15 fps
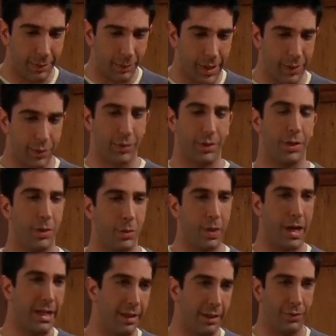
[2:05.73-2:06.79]
Rach, you know,
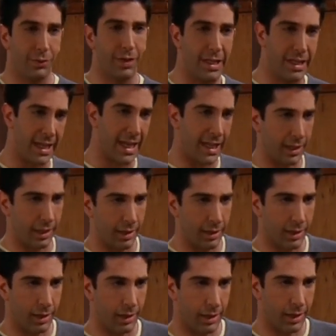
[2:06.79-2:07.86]
I can see you
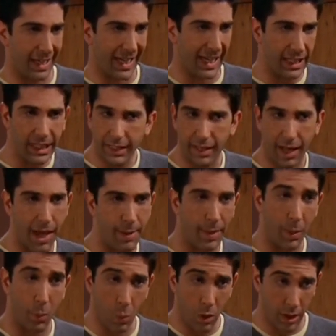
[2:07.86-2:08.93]
naked anytime
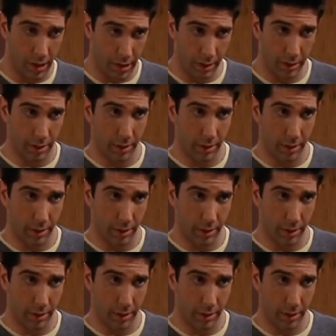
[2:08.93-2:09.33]
I want.